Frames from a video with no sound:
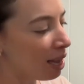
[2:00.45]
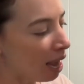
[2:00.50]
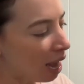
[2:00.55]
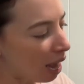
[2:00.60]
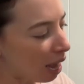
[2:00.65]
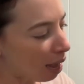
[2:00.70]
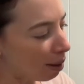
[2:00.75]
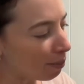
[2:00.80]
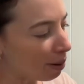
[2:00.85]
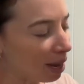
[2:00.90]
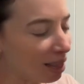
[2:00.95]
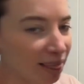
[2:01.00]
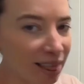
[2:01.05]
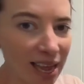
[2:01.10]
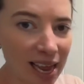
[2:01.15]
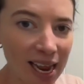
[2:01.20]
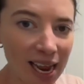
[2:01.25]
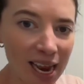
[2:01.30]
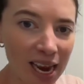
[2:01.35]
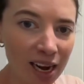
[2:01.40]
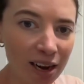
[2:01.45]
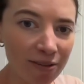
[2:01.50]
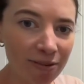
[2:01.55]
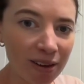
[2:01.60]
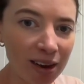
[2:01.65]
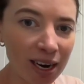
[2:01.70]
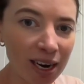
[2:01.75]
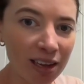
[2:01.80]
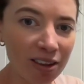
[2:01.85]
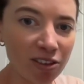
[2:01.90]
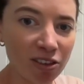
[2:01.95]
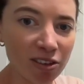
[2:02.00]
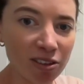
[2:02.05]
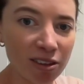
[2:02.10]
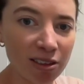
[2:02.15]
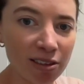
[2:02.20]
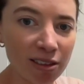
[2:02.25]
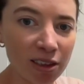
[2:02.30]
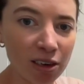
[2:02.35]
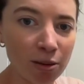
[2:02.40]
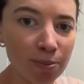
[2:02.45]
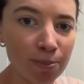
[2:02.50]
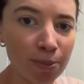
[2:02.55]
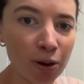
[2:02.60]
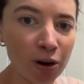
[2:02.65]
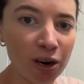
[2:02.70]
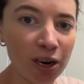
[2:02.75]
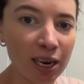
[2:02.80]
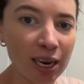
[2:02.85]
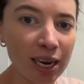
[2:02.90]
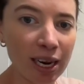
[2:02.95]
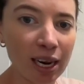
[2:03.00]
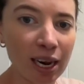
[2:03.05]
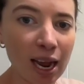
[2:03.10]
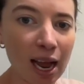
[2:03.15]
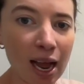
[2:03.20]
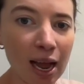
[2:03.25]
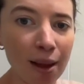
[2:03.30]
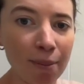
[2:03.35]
and the head of it is just this little bony